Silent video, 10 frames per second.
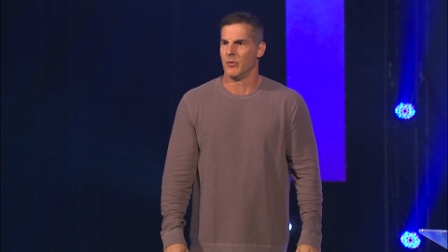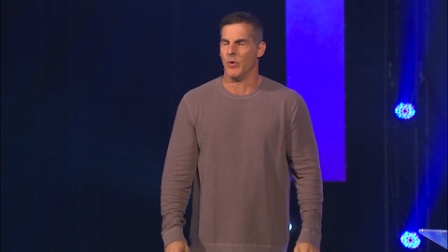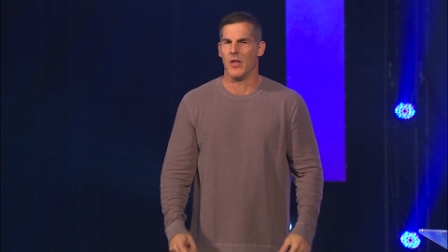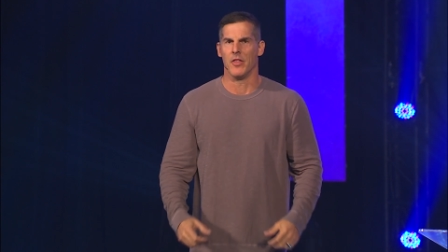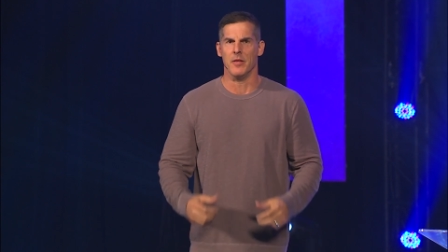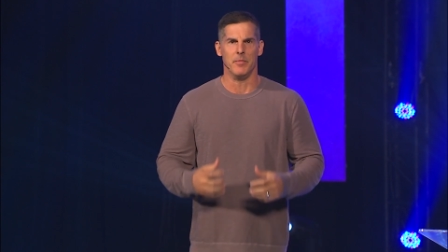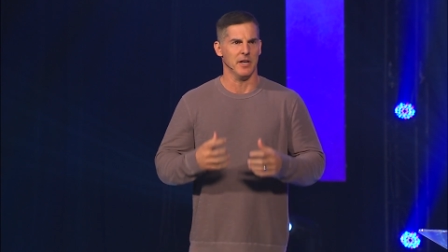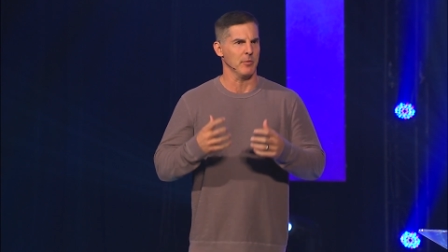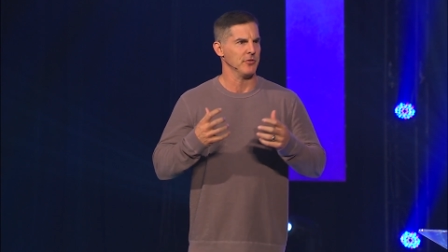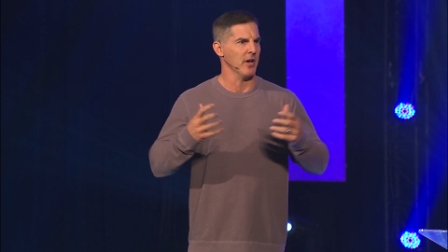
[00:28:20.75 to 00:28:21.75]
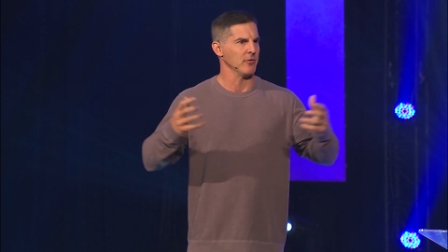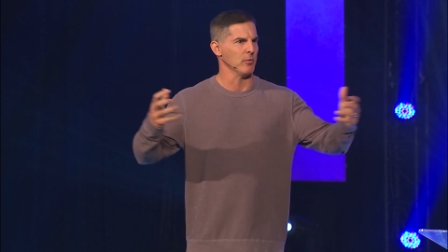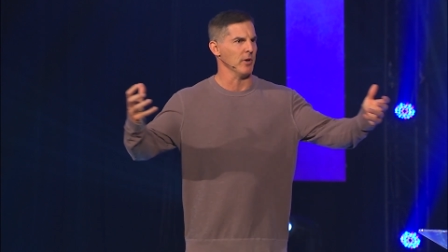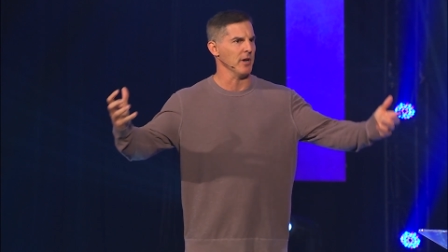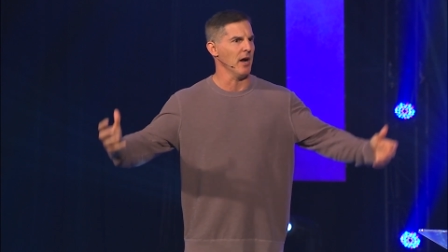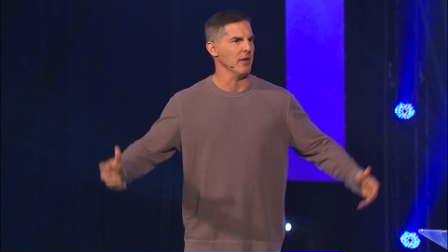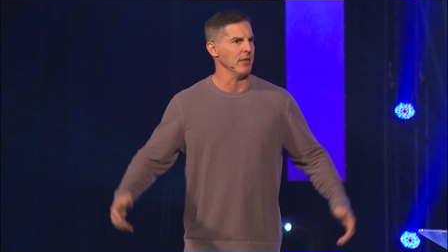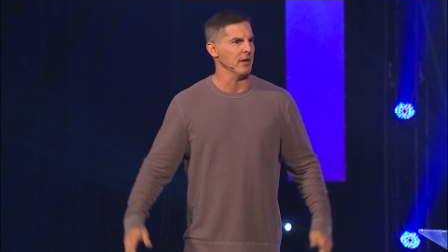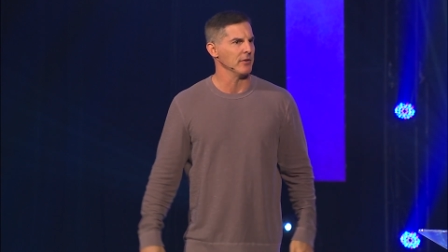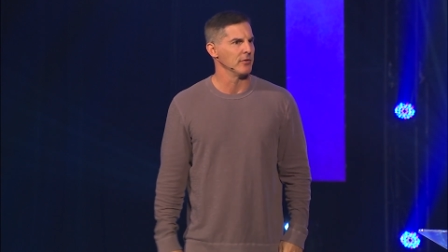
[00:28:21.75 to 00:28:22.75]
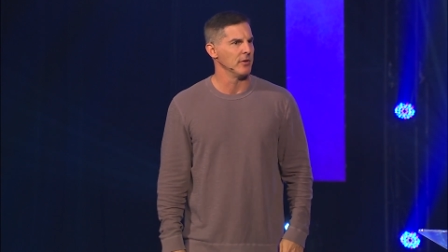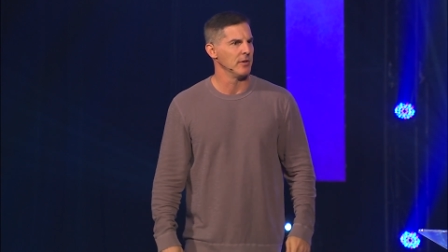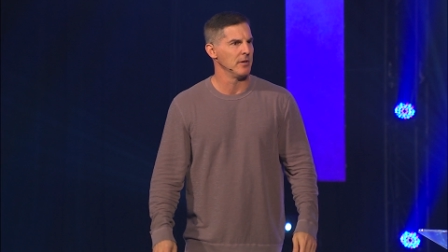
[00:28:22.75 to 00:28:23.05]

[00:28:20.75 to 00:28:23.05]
rather than being obsessed with what God thinks.